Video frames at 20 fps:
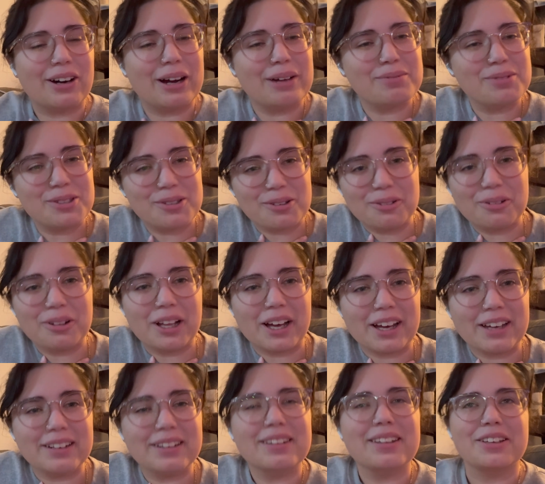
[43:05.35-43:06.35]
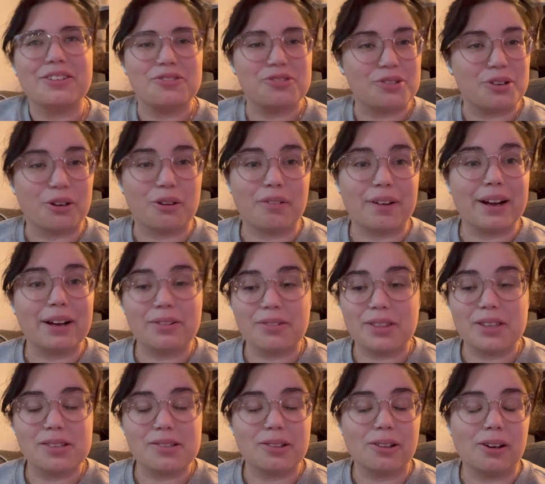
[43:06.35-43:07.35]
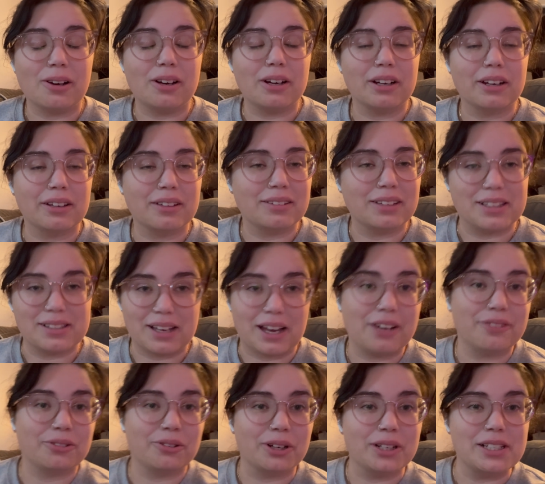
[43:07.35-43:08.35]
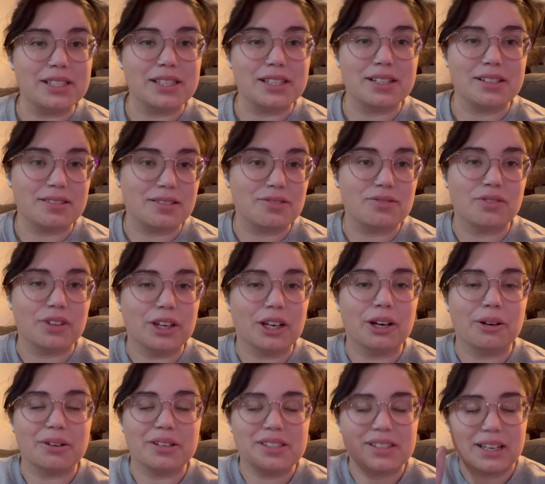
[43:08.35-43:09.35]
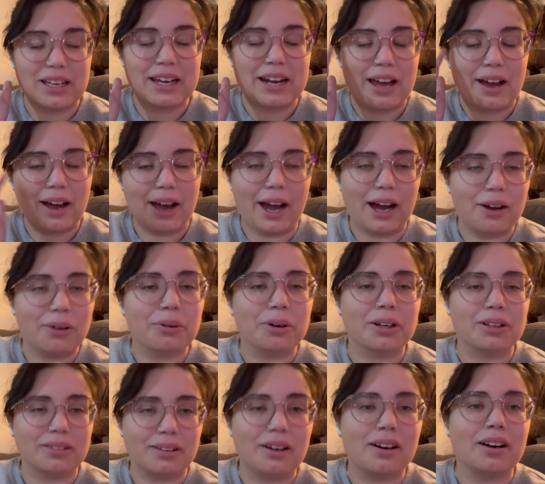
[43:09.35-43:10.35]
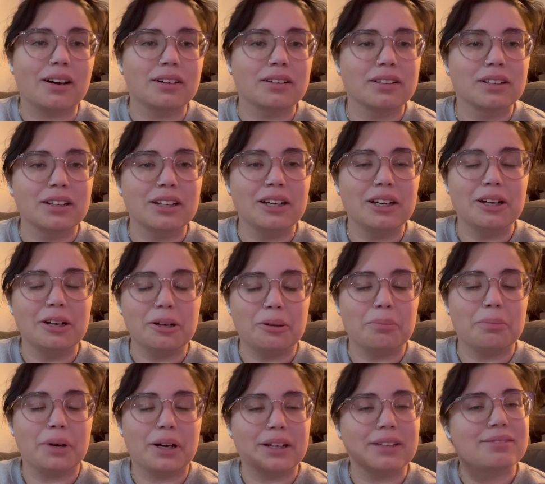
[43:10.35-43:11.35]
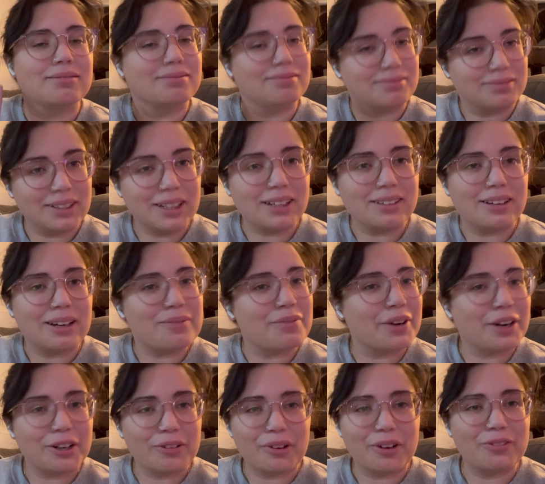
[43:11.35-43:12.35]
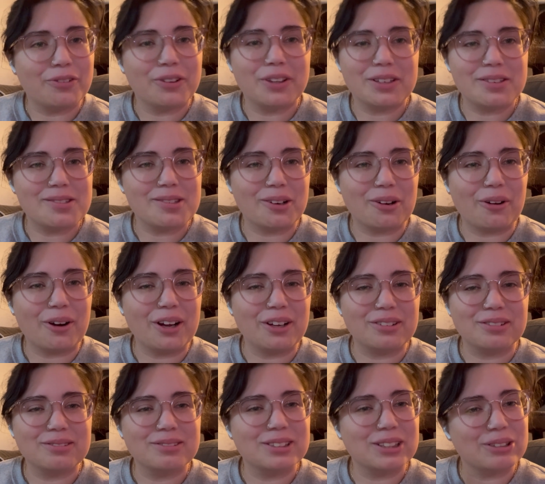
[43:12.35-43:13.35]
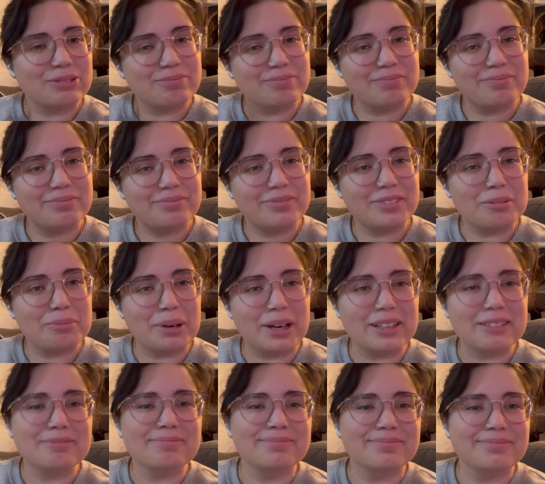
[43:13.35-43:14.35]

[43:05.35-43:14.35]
I'm so glad that you stuck around this long. That's kind of crazy because this video is an hour long, but yeah, I'm very grateful that you stuck around. So bye.